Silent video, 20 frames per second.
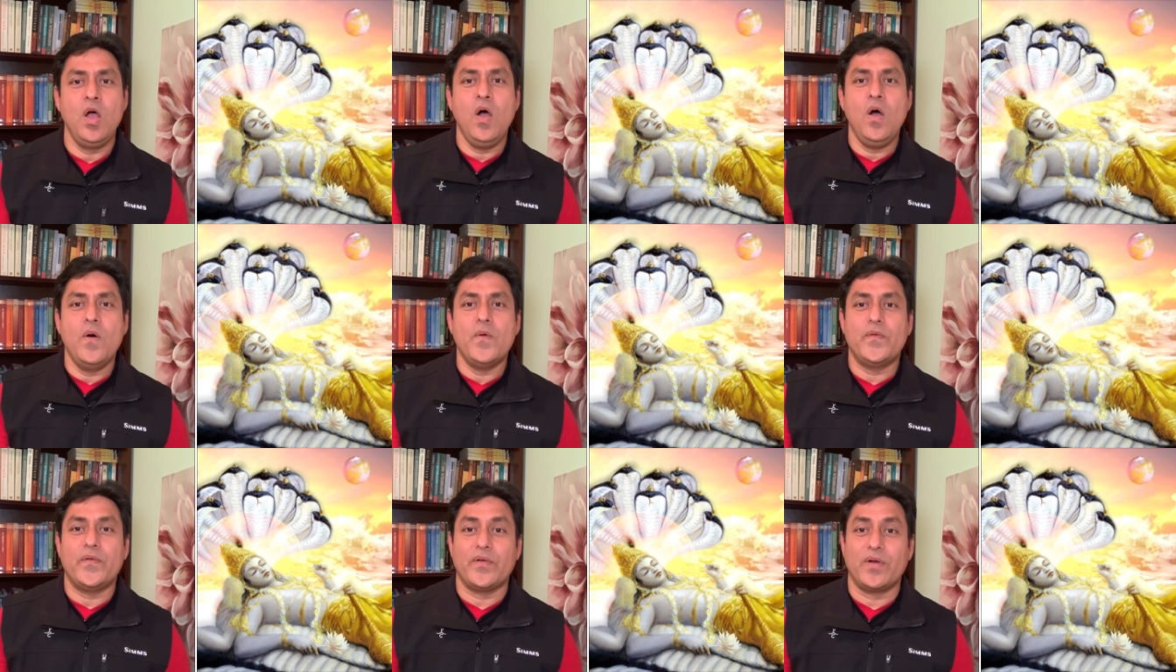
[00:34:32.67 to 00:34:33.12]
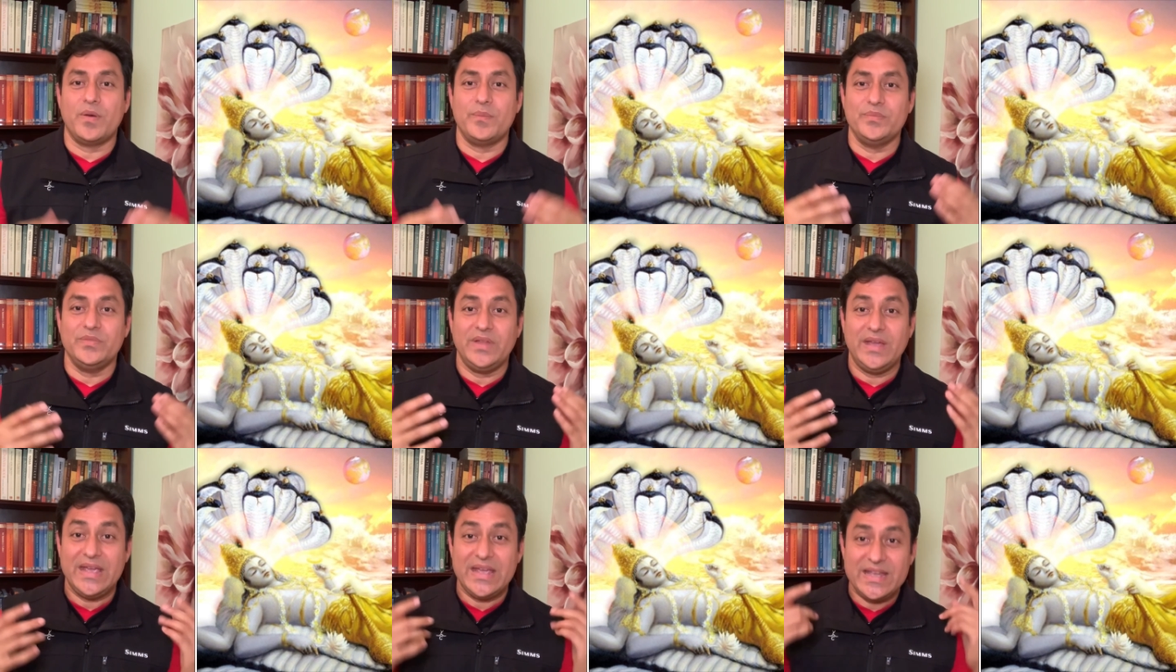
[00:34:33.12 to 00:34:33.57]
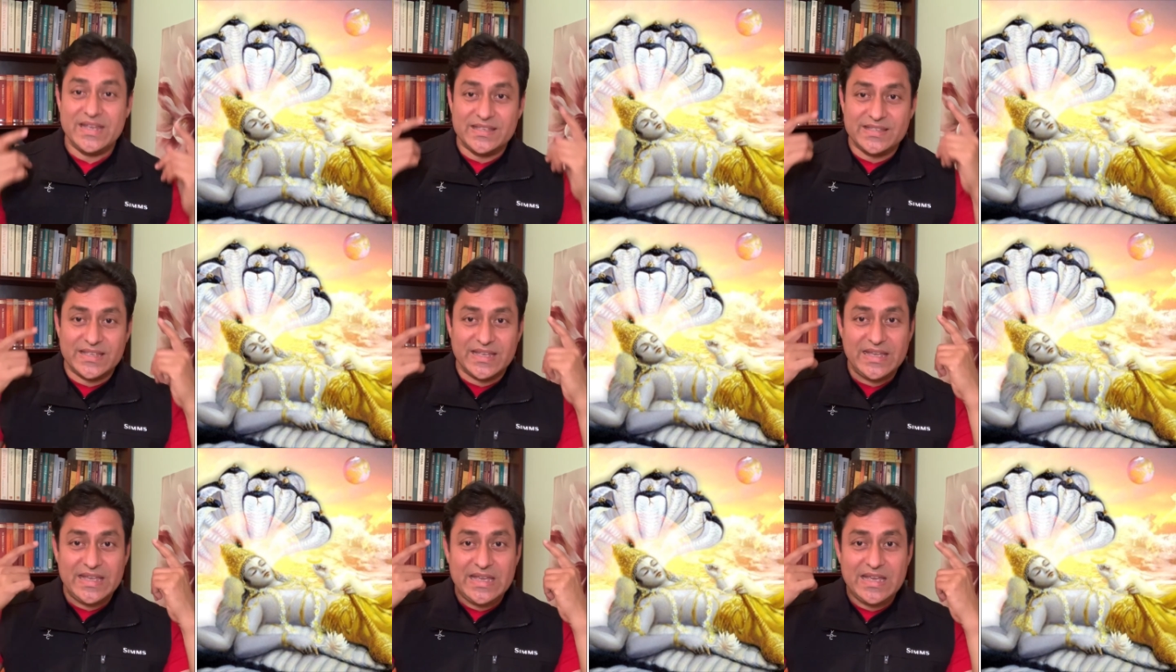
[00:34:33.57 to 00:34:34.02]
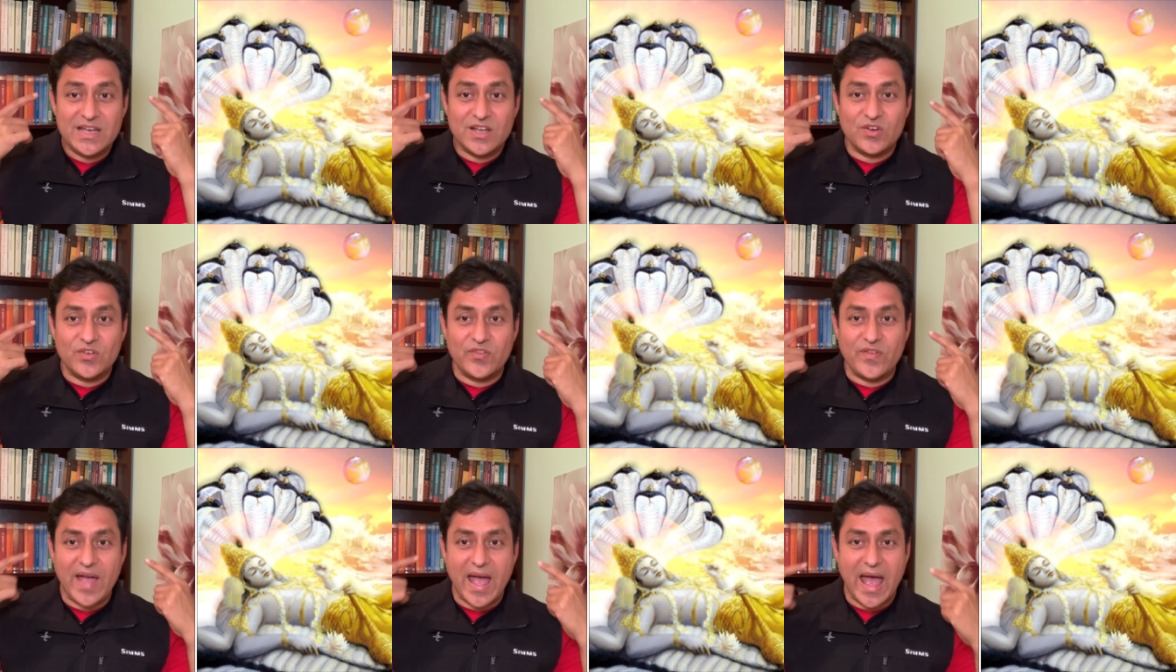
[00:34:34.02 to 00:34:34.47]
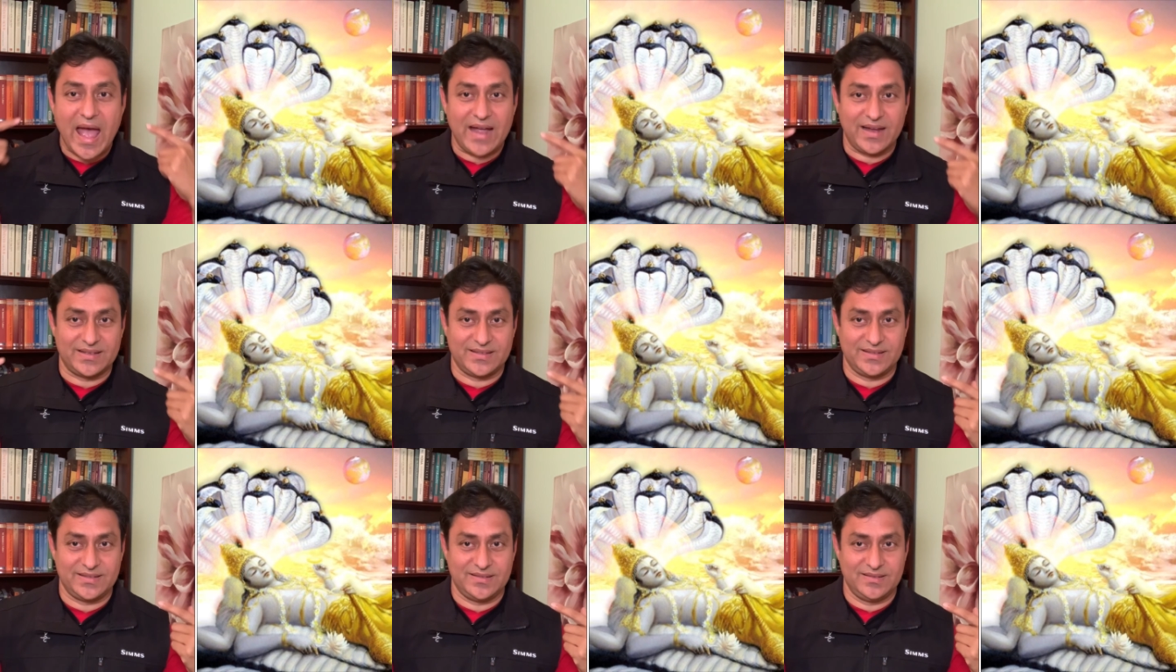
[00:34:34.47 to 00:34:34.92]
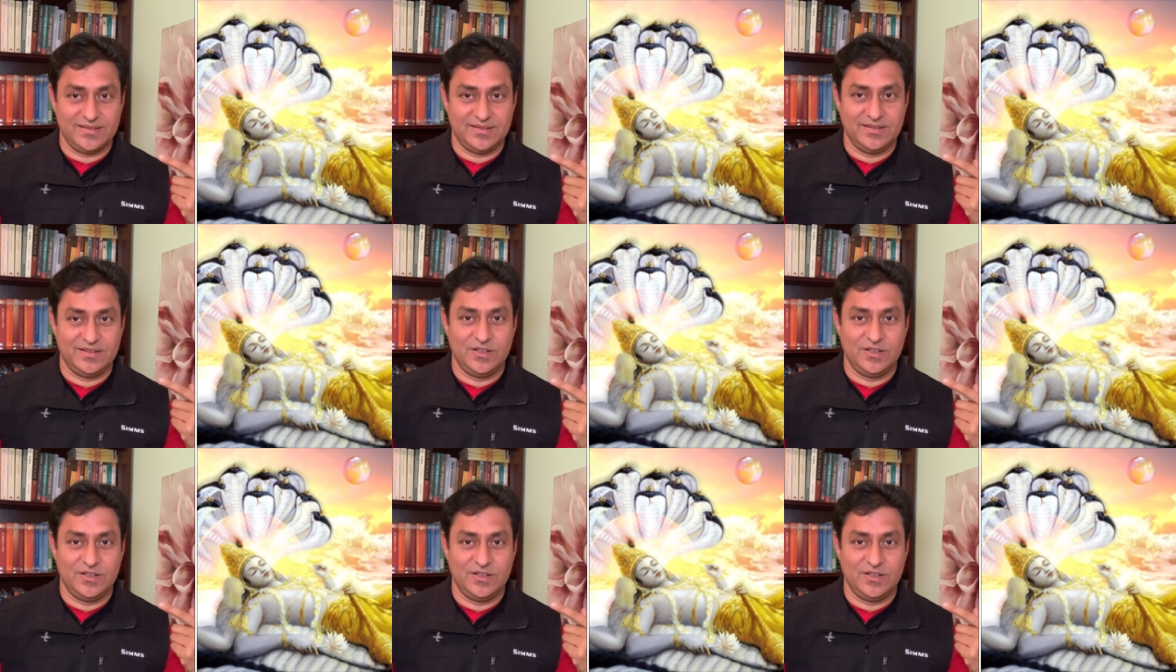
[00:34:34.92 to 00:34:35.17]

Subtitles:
From his earwax,